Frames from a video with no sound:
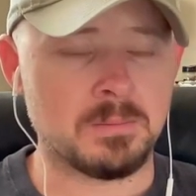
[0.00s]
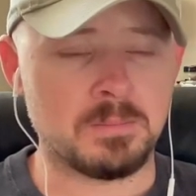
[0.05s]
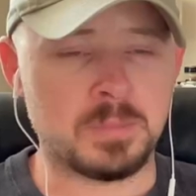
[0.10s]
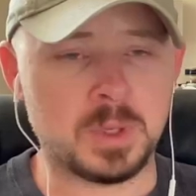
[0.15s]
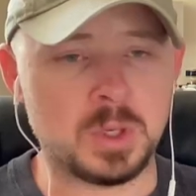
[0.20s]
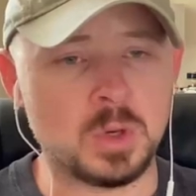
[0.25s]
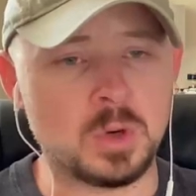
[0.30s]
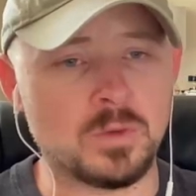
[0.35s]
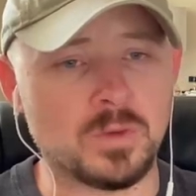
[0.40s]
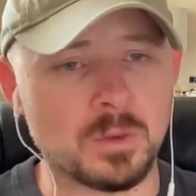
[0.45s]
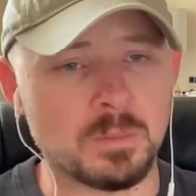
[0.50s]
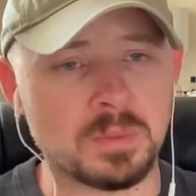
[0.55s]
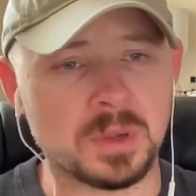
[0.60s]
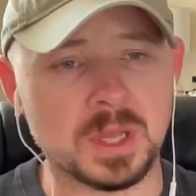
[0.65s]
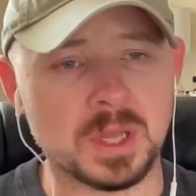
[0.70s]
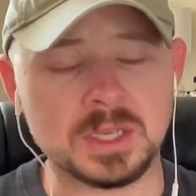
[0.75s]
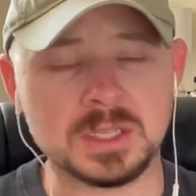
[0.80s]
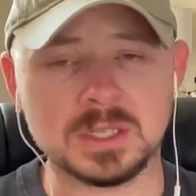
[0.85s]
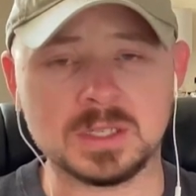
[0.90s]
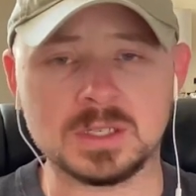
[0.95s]
beautiful
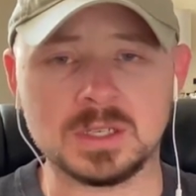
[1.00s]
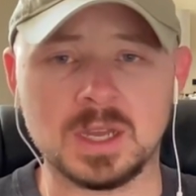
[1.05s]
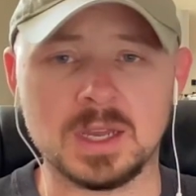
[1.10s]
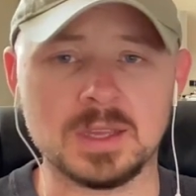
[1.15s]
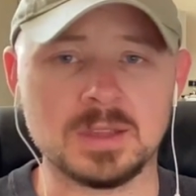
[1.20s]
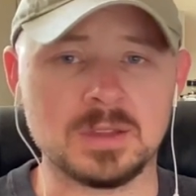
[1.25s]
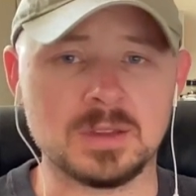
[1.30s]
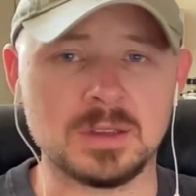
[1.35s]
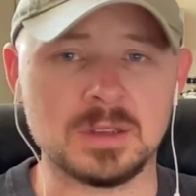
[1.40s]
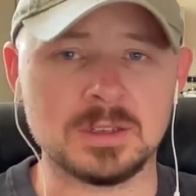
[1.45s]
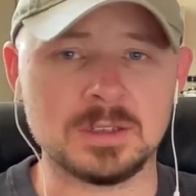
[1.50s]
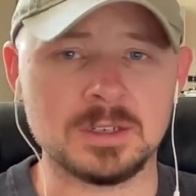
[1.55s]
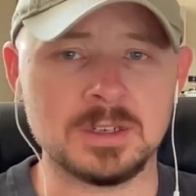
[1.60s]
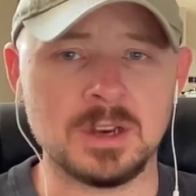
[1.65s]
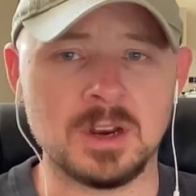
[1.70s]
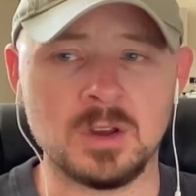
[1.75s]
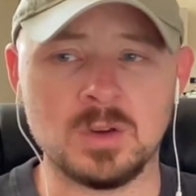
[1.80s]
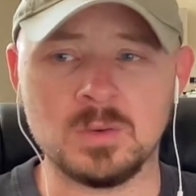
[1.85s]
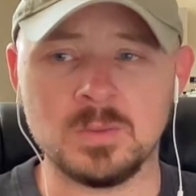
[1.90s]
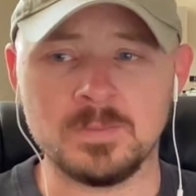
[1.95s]
places like this.
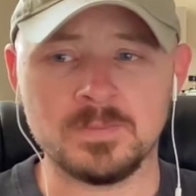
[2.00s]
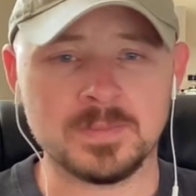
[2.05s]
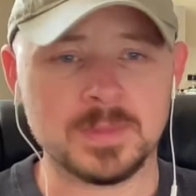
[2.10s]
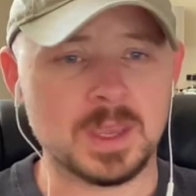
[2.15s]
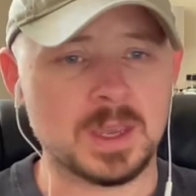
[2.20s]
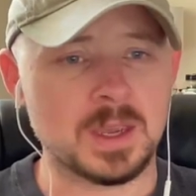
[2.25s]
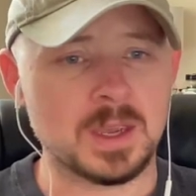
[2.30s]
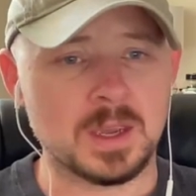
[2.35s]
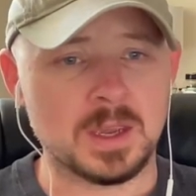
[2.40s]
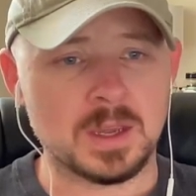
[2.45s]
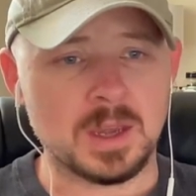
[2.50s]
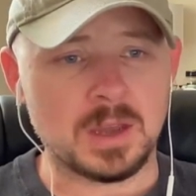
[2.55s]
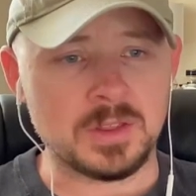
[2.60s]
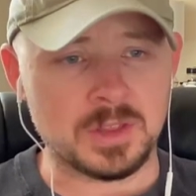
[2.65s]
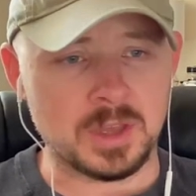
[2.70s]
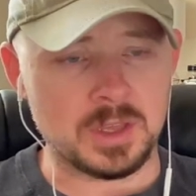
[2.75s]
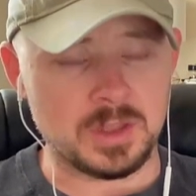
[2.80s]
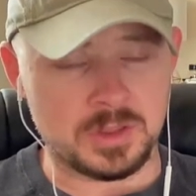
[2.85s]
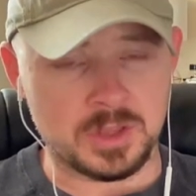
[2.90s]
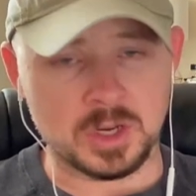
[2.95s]
You know,
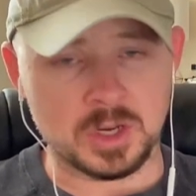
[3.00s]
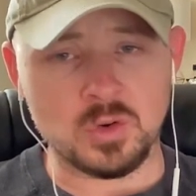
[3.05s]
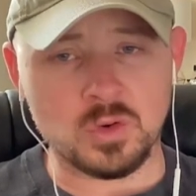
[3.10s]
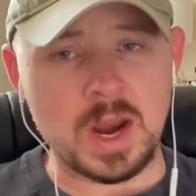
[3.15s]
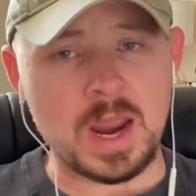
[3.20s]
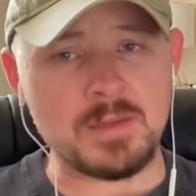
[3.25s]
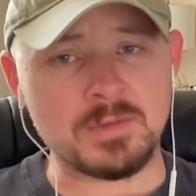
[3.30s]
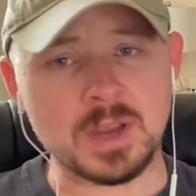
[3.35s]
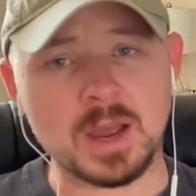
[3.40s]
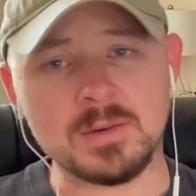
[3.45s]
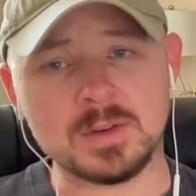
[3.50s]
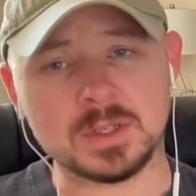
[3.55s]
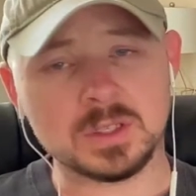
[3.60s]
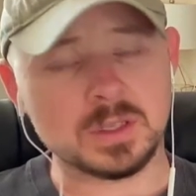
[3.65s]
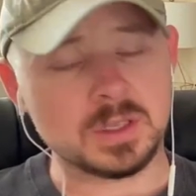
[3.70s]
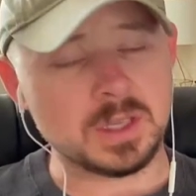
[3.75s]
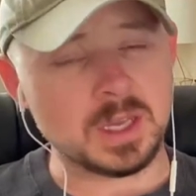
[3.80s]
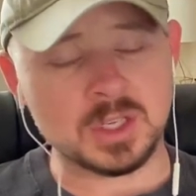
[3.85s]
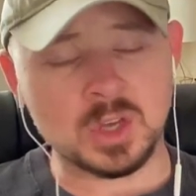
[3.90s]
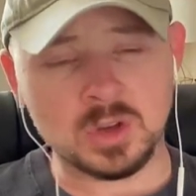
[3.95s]
the graves,
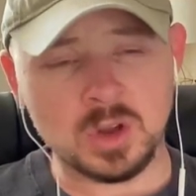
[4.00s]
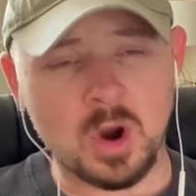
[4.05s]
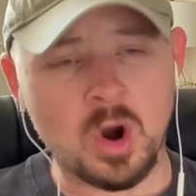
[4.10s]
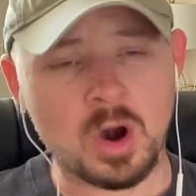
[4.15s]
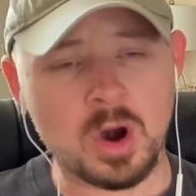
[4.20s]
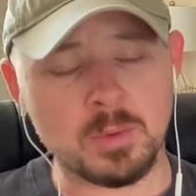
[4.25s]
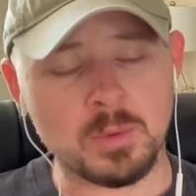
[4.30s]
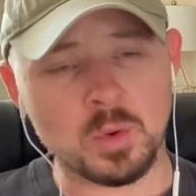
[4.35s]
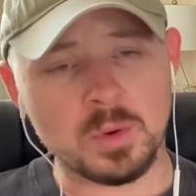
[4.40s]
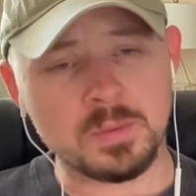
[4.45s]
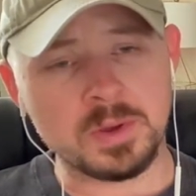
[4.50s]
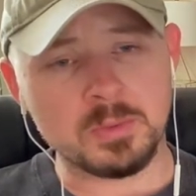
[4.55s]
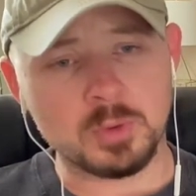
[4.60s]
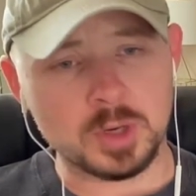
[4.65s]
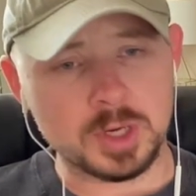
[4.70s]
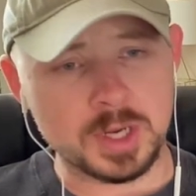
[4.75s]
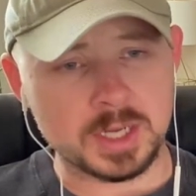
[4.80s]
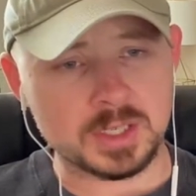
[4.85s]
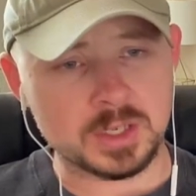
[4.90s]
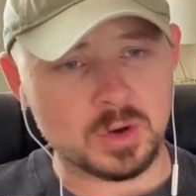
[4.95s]
obviously, that's horrible when
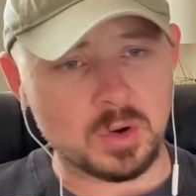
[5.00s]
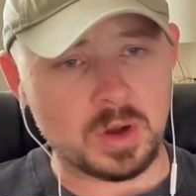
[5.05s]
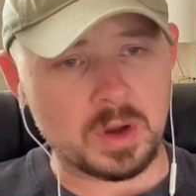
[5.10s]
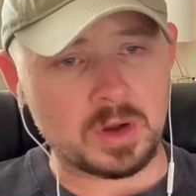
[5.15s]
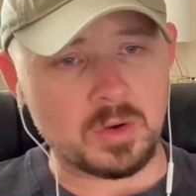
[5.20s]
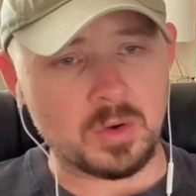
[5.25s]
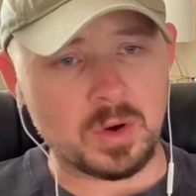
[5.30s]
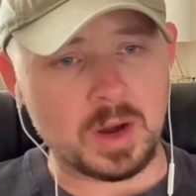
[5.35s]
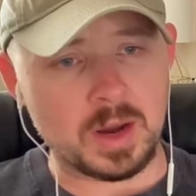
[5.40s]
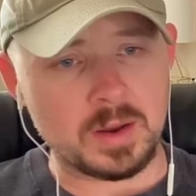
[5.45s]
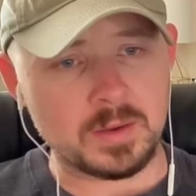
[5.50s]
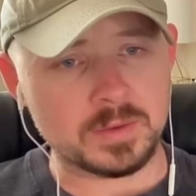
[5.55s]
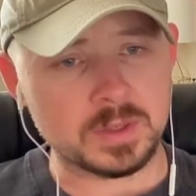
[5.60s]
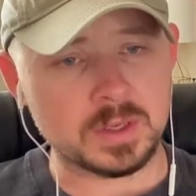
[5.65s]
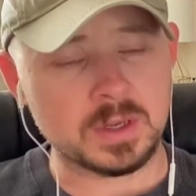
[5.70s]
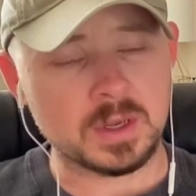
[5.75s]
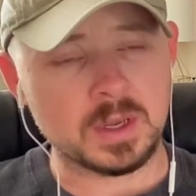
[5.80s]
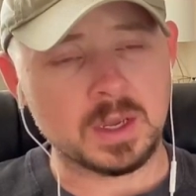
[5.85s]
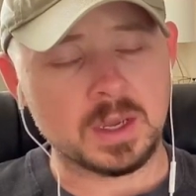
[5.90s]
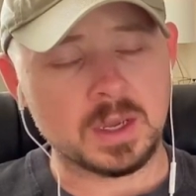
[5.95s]
people desecrate
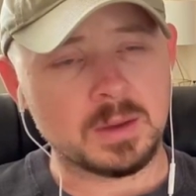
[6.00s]
graves.